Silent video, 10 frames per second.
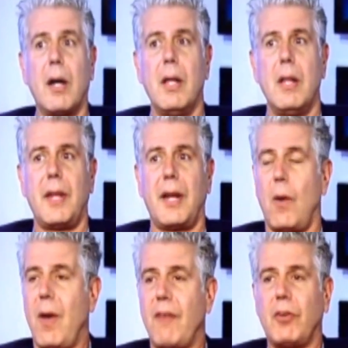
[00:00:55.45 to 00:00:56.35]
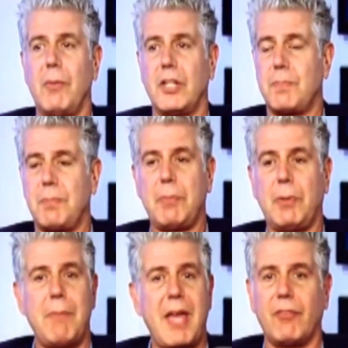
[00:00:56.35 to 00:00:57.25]
that however much people
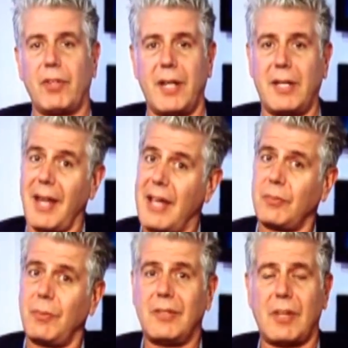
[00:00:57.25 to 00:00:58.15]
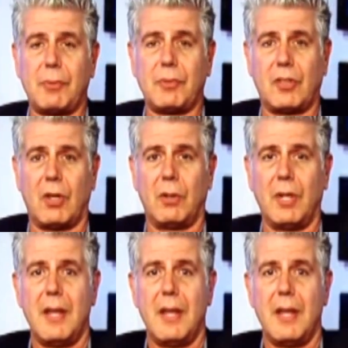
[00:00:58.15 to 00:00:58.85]
may have liked last week's episode,